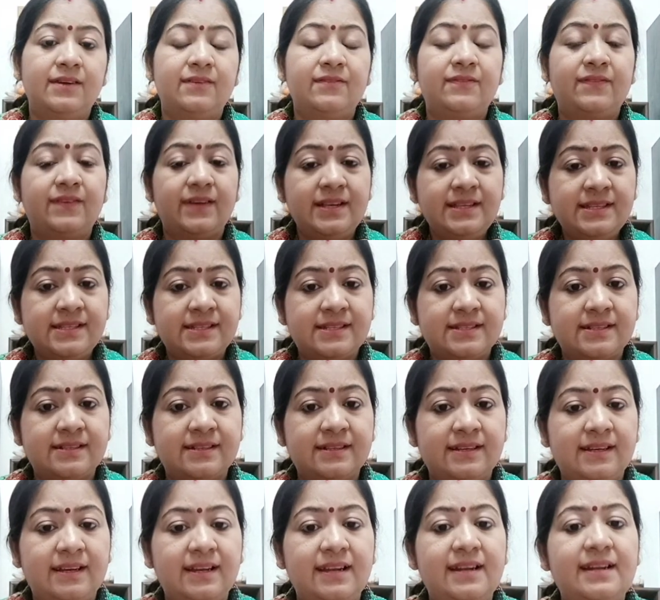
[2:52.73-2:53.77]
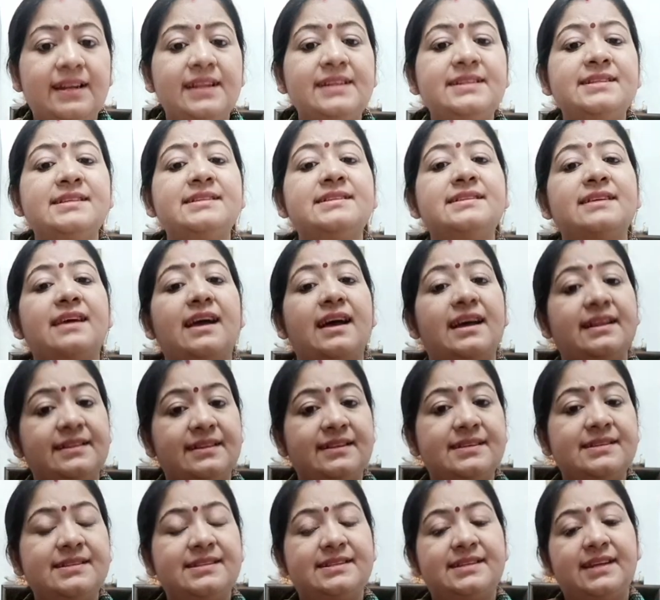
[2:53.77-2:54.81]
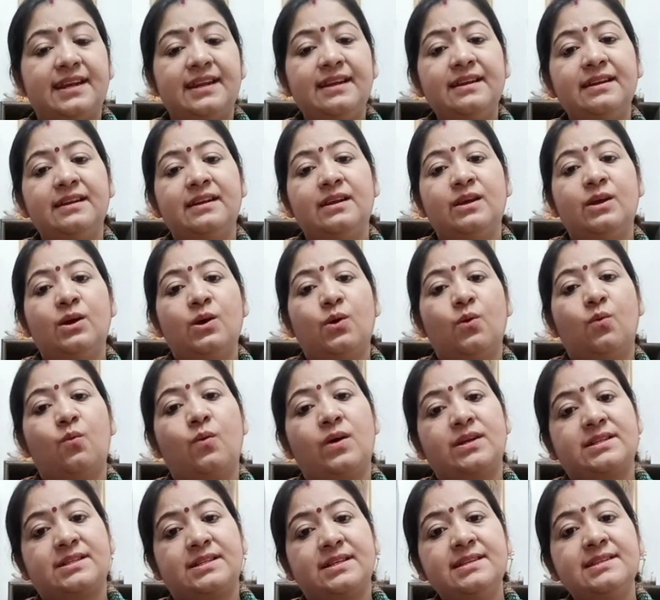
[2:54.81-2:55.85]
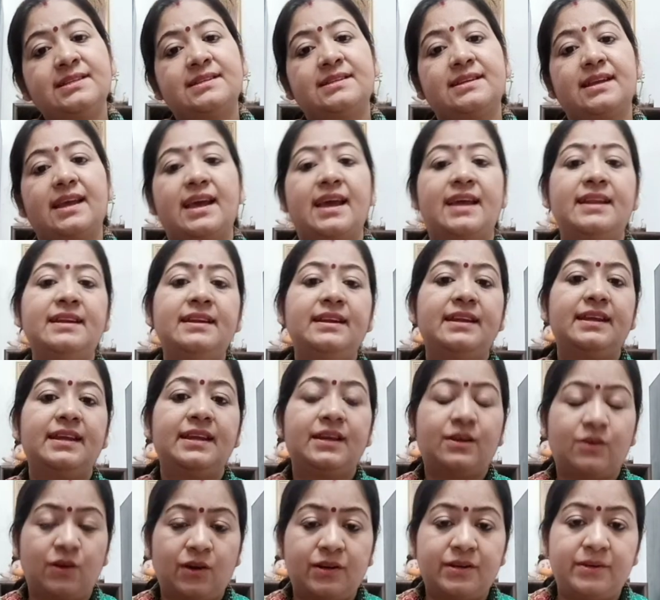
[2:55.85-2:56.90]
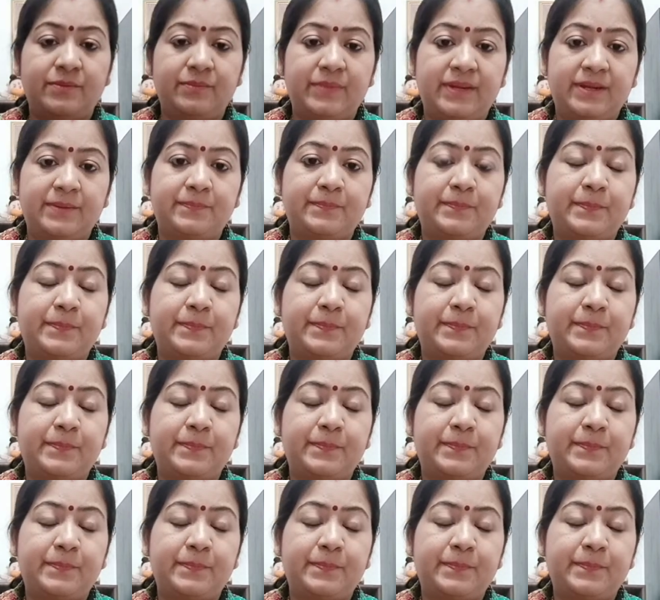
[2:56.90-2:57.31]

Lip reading: First, let us understand what is an economy.